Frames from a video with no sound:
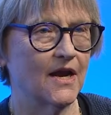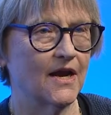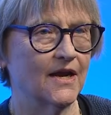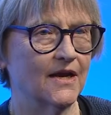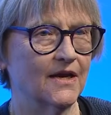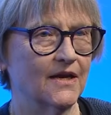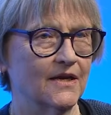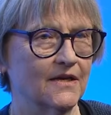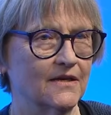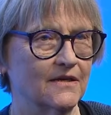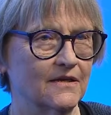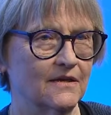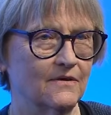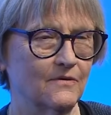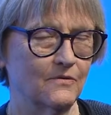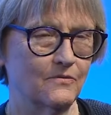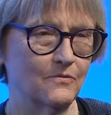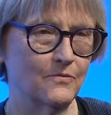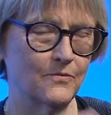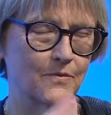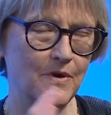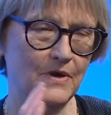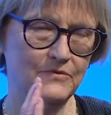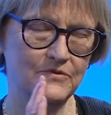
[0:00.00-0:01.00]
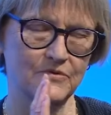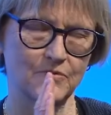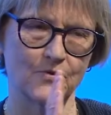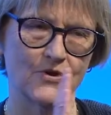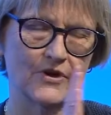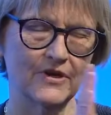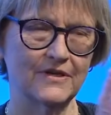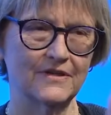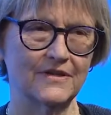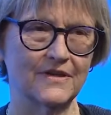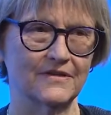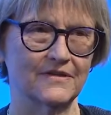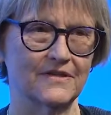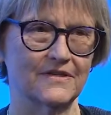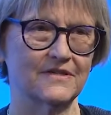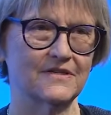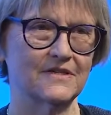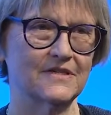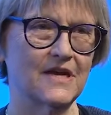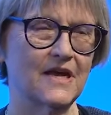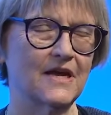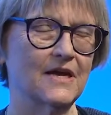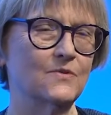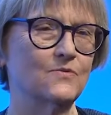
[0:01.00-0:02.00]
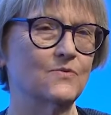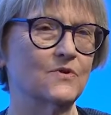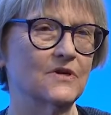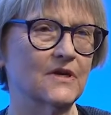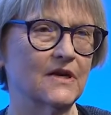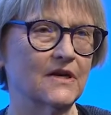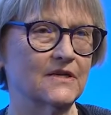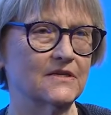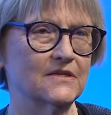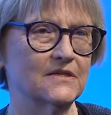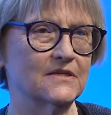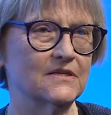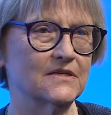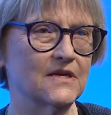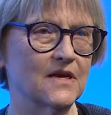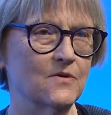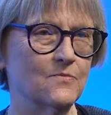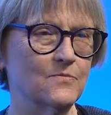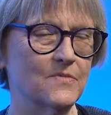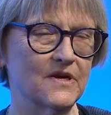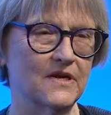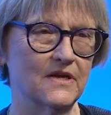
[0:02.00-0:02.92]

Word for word: And I was walking along the sidewalk in Selma,